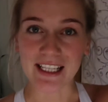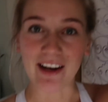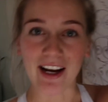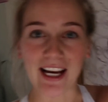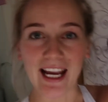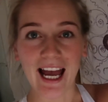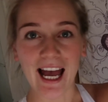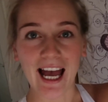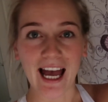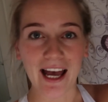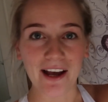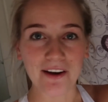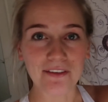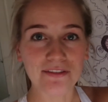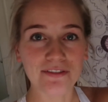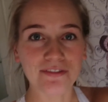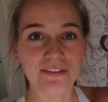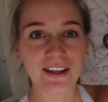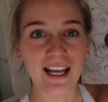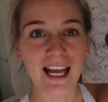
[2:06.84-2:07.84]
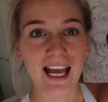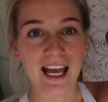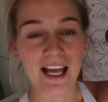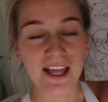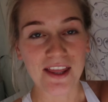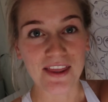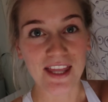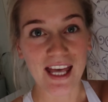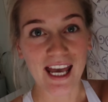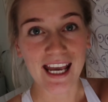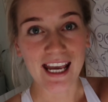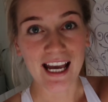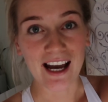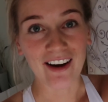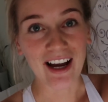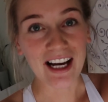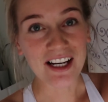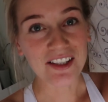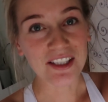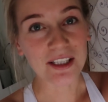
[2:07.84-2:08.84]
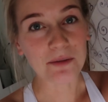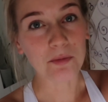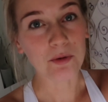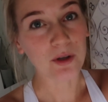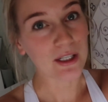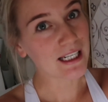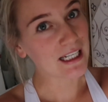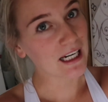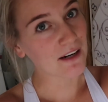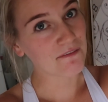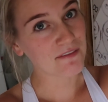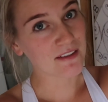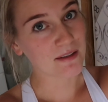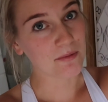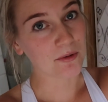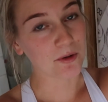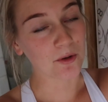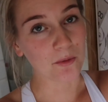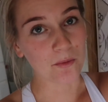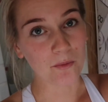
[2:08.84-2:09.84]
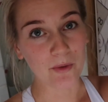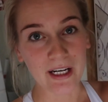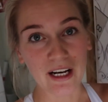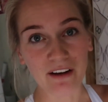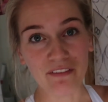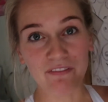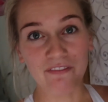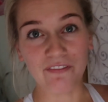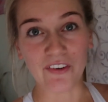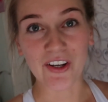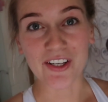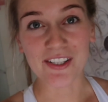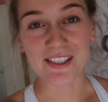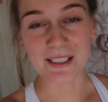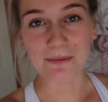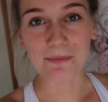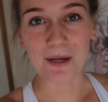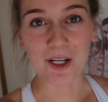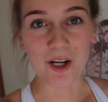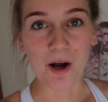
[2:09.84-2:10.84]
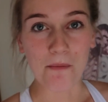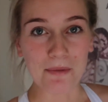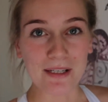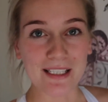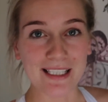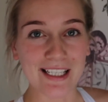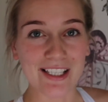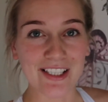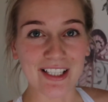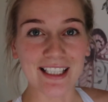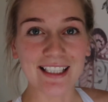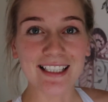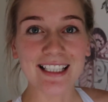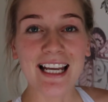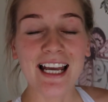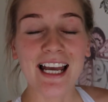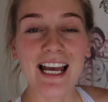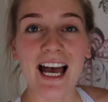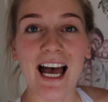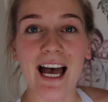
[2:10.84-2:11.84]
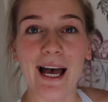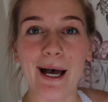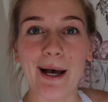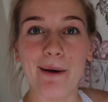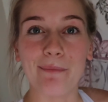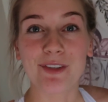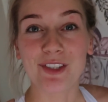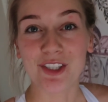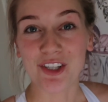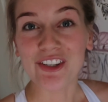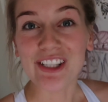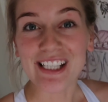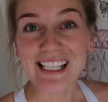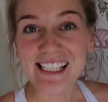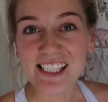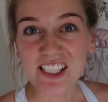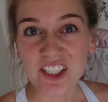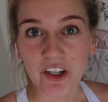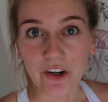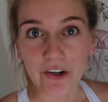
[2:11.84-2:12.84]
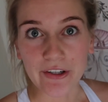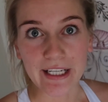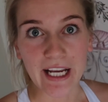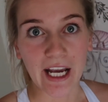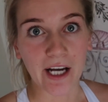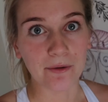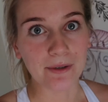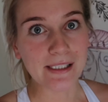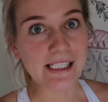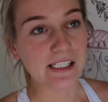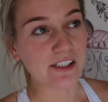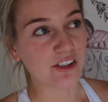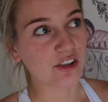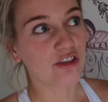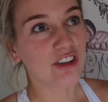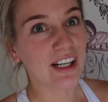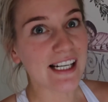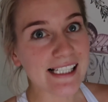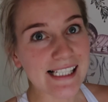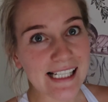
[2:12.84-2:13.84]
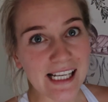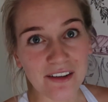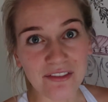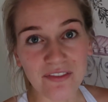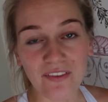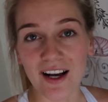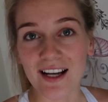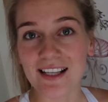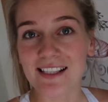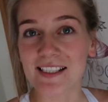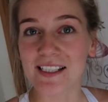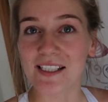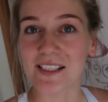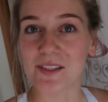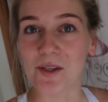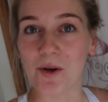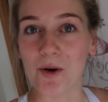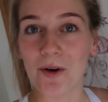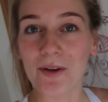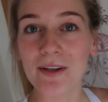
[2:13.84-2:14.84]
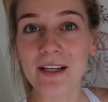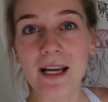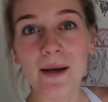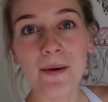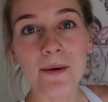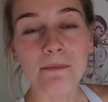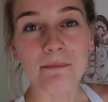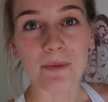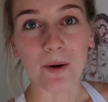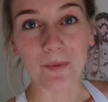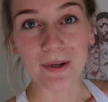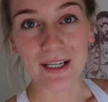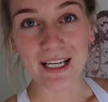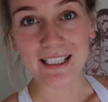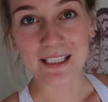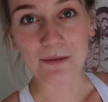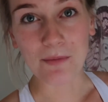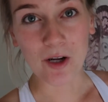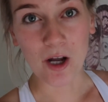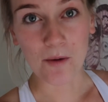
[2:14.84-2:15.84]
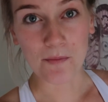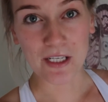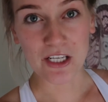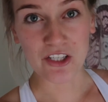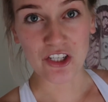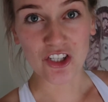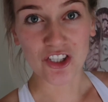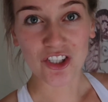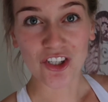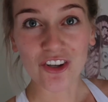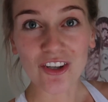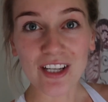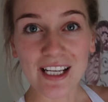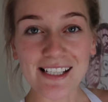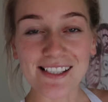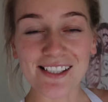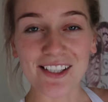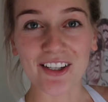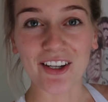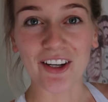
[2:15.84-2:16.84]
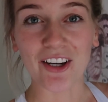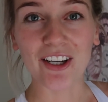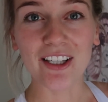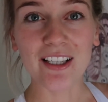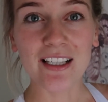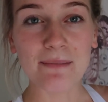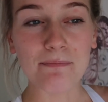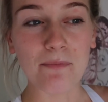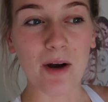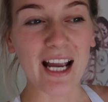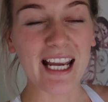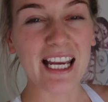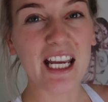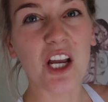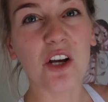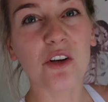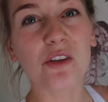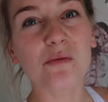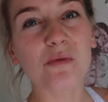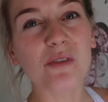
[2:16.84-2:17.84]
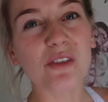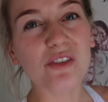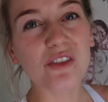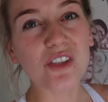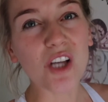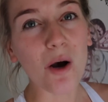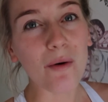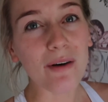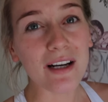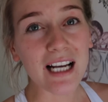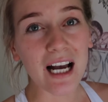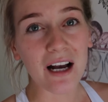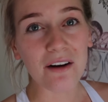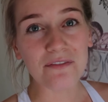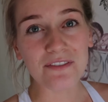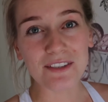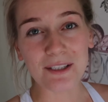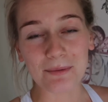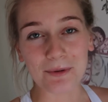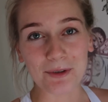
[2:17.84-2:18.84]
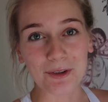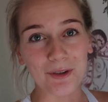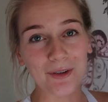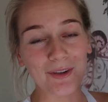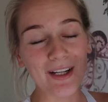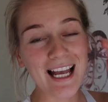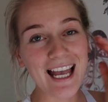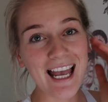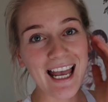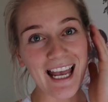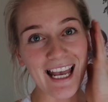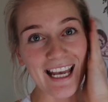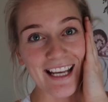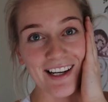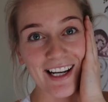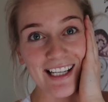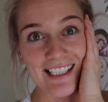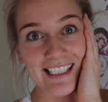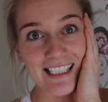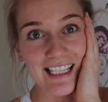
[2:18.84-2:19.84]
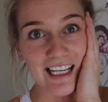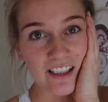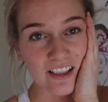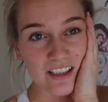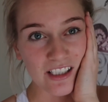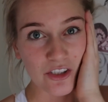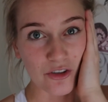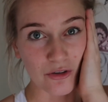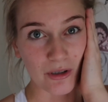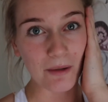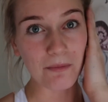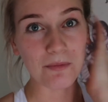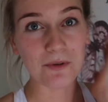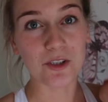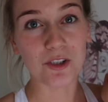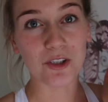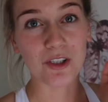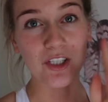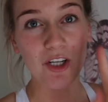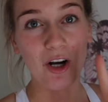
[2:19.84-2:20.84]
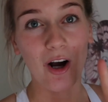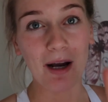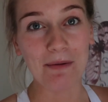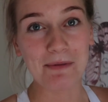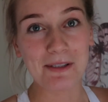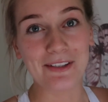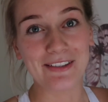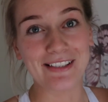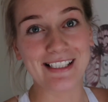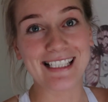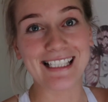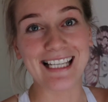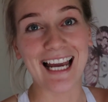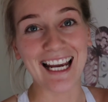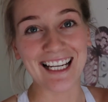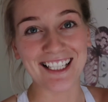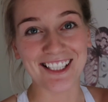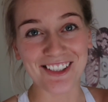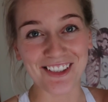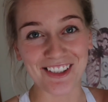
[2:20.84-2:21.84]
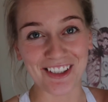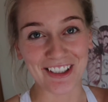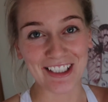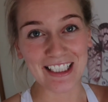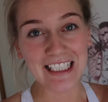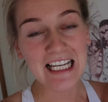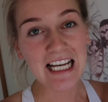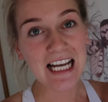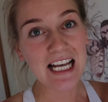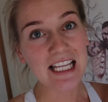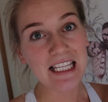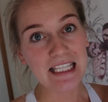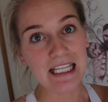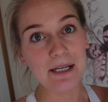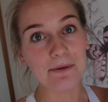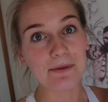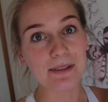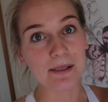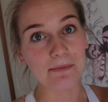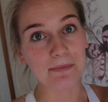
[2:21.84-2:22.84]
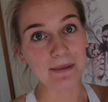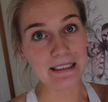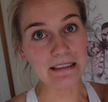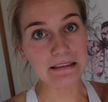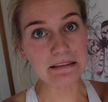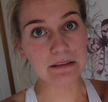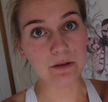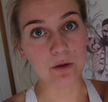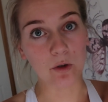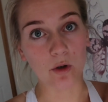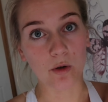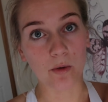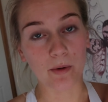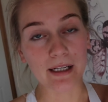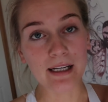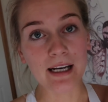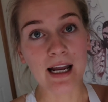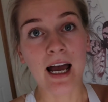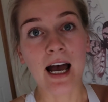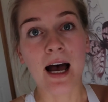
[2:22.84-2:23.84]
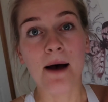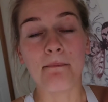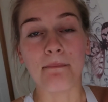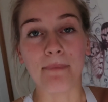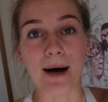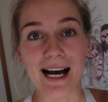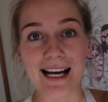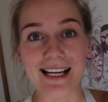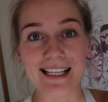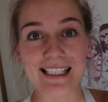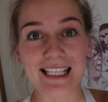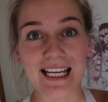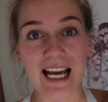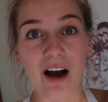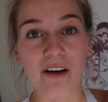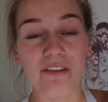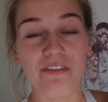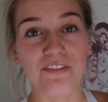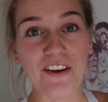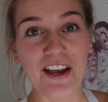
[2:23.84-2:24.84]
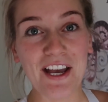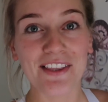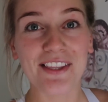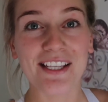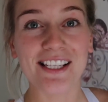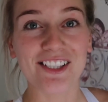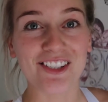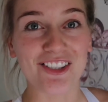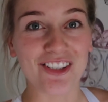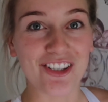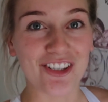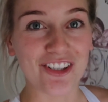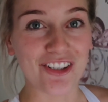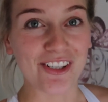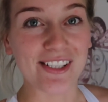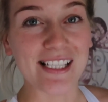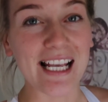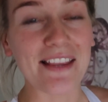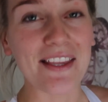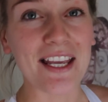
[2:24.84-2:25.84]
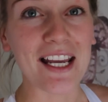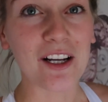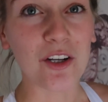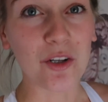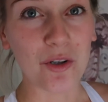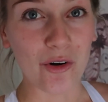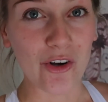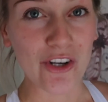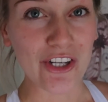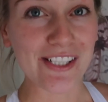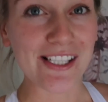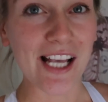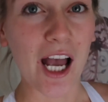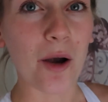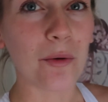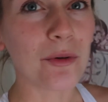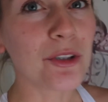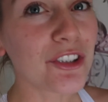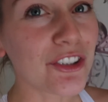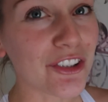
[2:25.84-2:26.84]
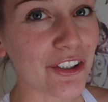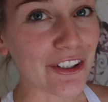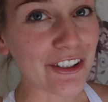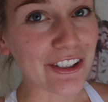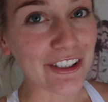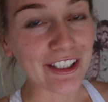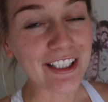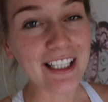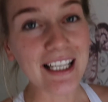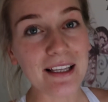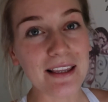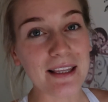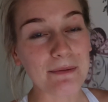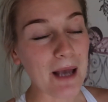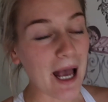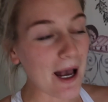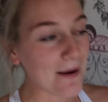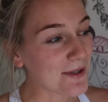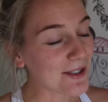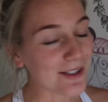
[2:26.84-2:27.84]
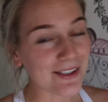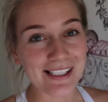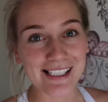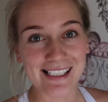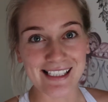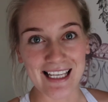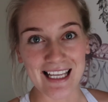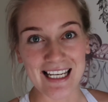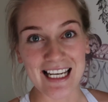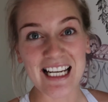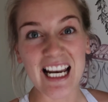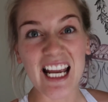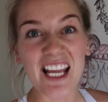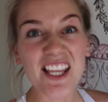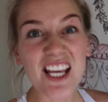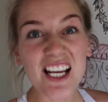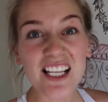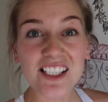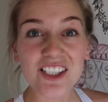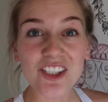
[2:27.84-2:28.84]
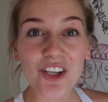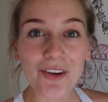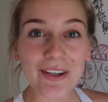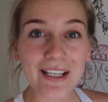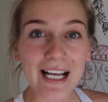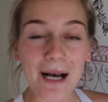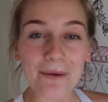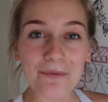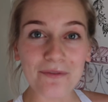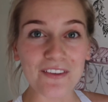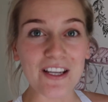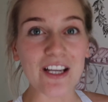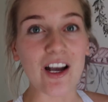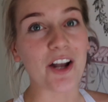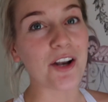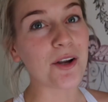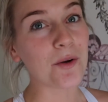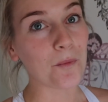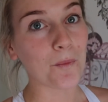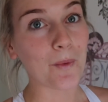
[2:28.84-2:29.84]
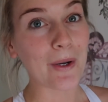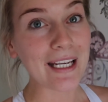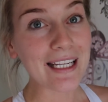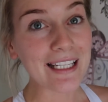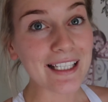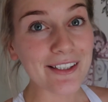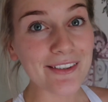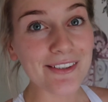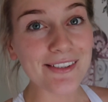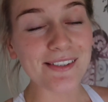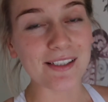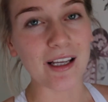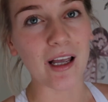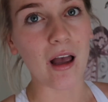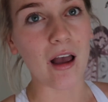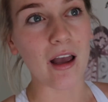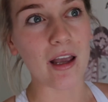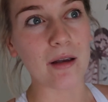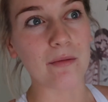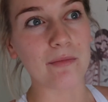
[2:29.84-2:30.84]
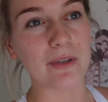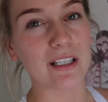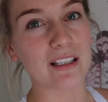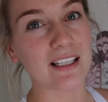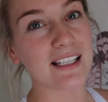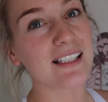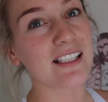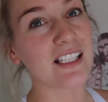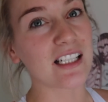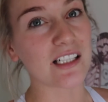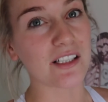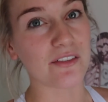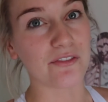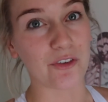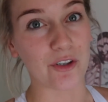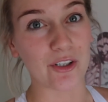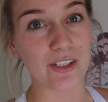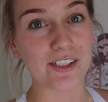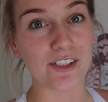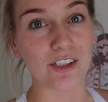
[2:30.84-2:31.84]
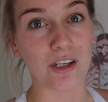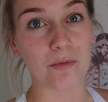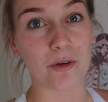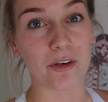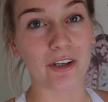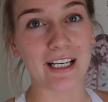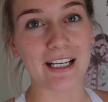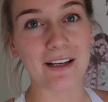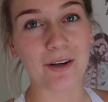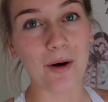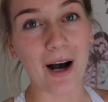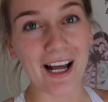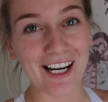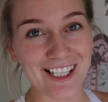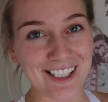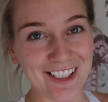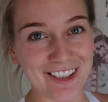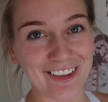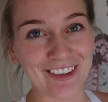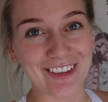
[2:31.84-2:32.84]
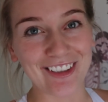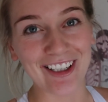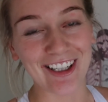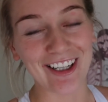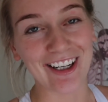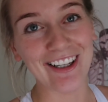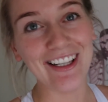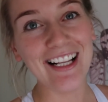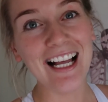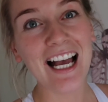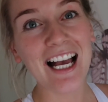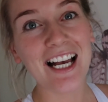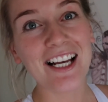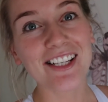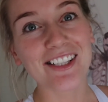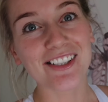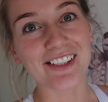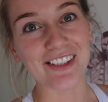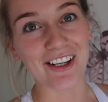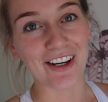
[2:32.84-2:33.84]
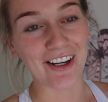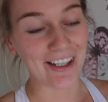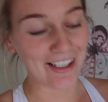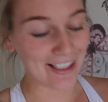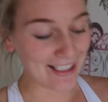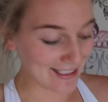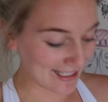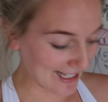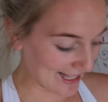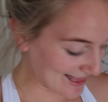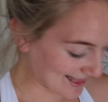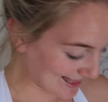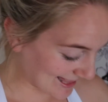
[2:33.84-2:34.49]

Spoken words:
that I have, they are actually pretty comfortable. When I first did my competition, 2 years ago now, it's crazy how fast it's gone, but when I did my competition 2 years ago, my heels were so uncomfortable, and I did actually trip 2 times on stage, so that was a bit awkward. But I've found these new shoes, and they are gorgeous. I will show you. Absolutely stunning, and they're so comfy. I don't wear heels. I am nearly 6 foot, so I'm already quite a tall girl. So yeah,